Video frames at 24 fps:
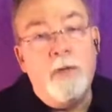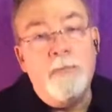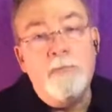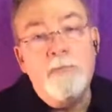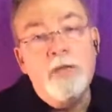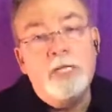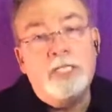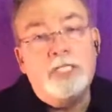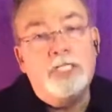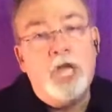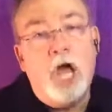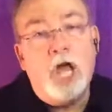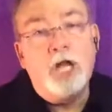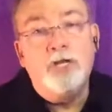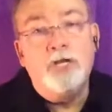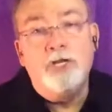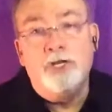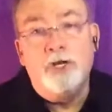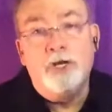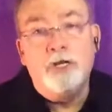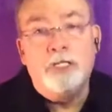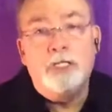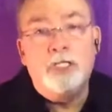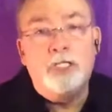be
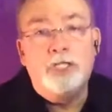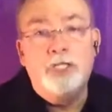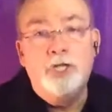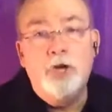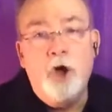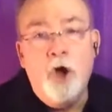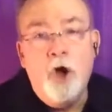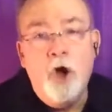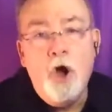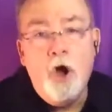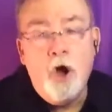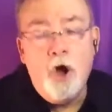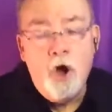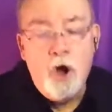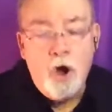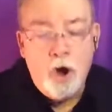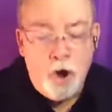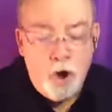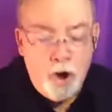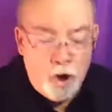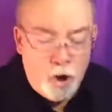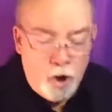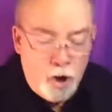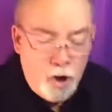
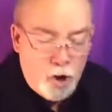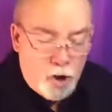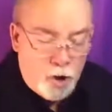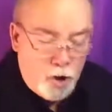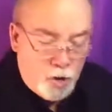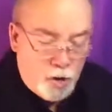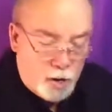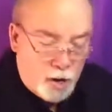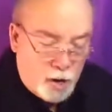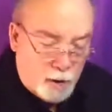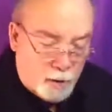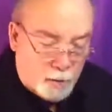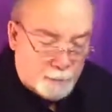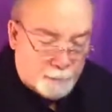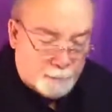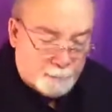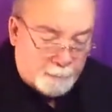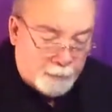misunderstood?